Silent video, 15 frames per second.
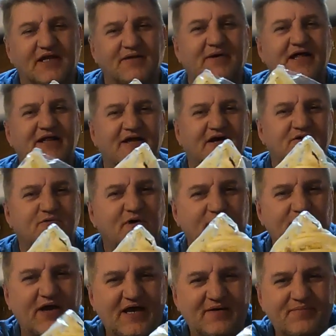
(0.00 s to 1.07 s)
anybody that knows
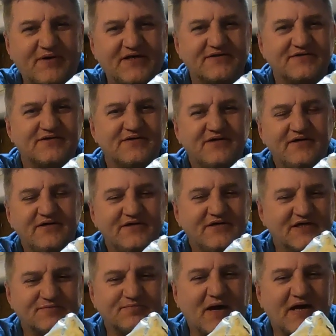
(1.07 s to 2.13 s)
what a ramp is,
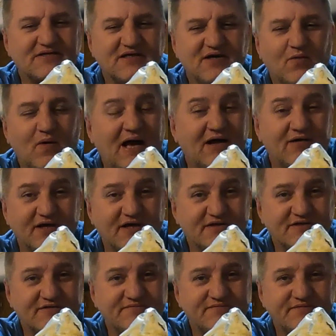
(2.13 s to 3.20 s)
it's basically a wild
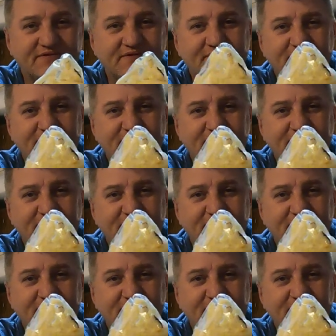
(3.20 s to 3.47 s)
onion,